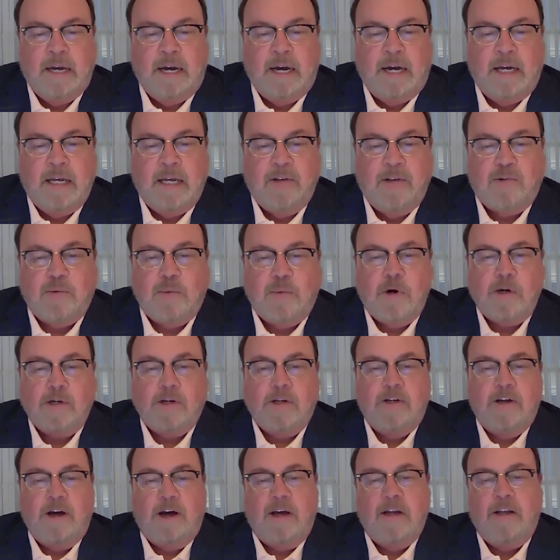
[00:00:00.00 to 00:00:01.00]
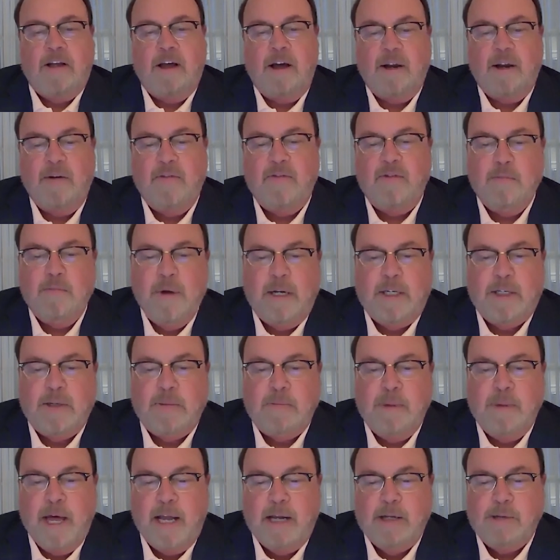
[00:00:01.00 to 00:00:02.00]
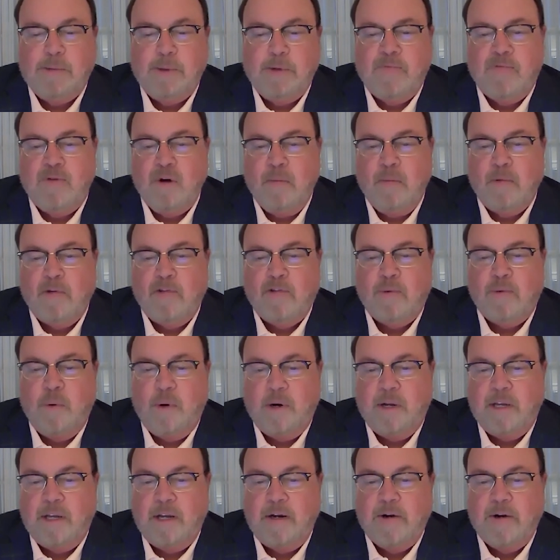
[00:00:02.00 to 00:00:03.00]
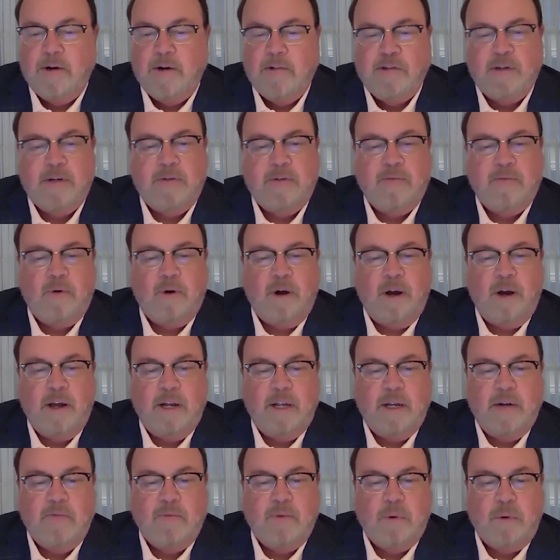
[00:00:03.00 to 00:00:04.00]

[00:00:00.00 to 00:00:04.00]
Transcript: He has worked in online information management for almost 20 years in a variety of